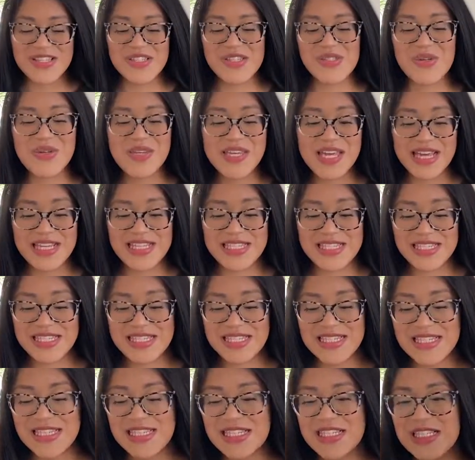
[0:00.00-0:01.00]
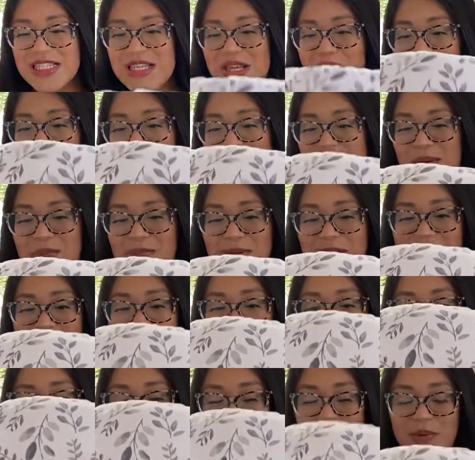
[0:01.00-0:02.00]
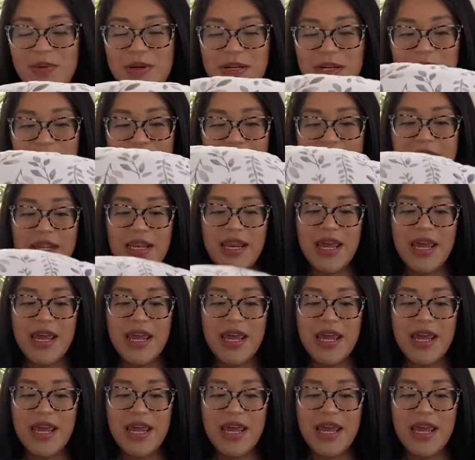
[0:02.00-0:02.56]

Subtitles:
So yes, this is something I really recommend,